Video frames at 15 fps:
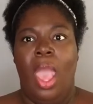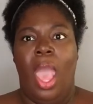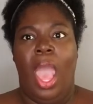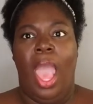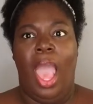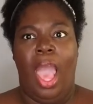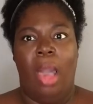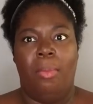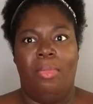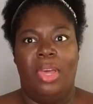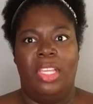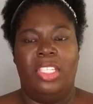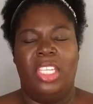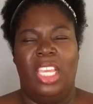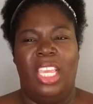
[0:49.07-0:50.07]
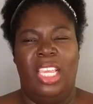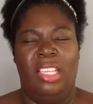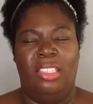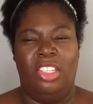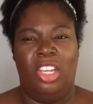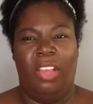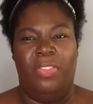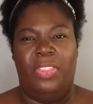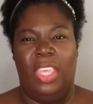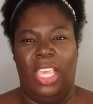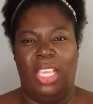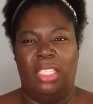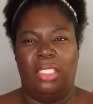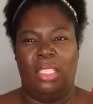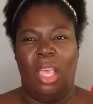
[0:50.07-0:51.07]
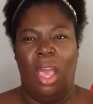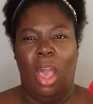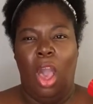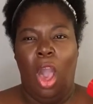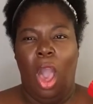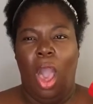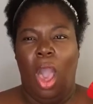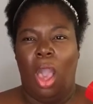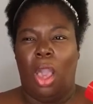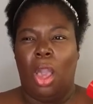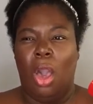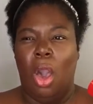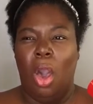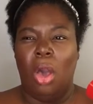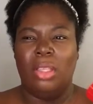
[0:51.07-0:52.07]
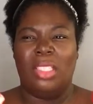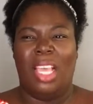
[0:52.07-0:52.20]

how much each of these uh, cost.